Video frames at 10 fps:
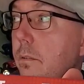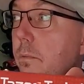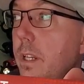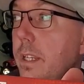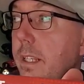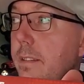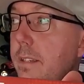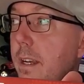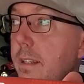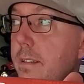what do you think of this,
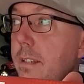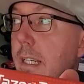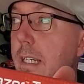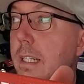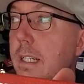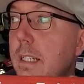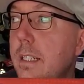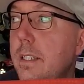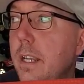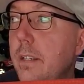guys?
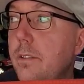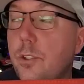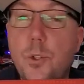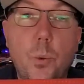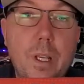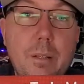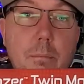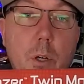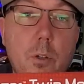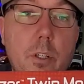Tazer twin
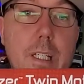motor